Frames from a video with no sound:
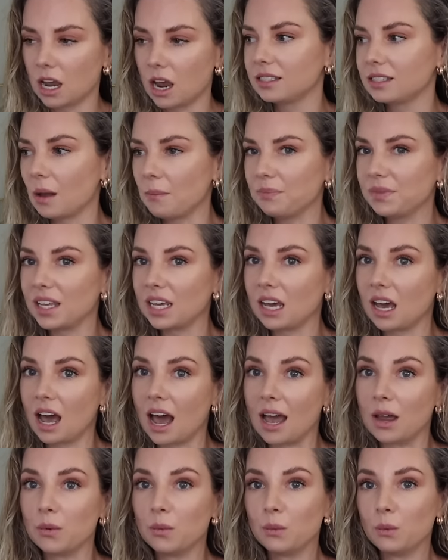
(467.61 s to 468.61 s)
Something
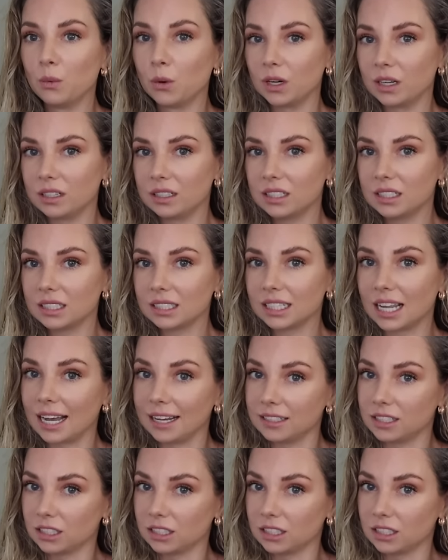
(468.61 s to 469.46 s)
I would like